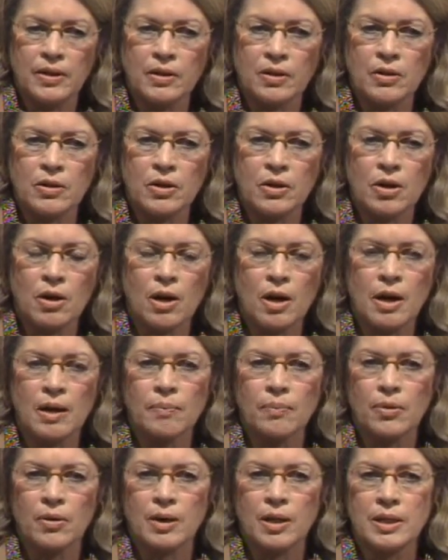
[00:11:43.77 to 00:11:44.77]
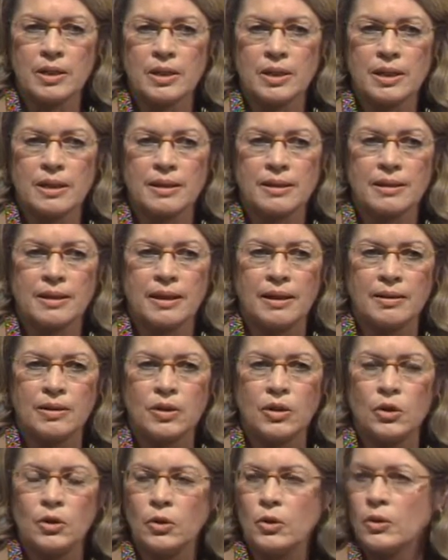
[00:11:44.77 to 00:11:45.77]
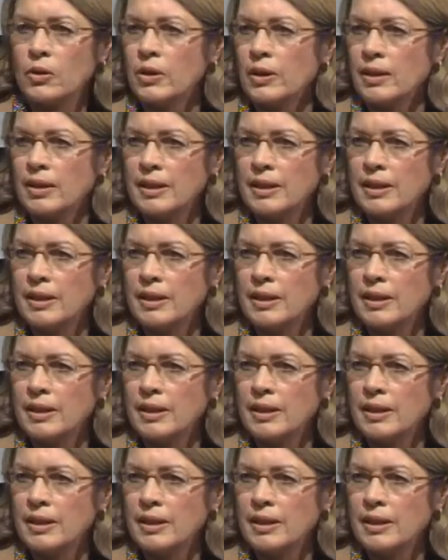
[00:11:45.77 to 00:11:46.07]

are not projects that cure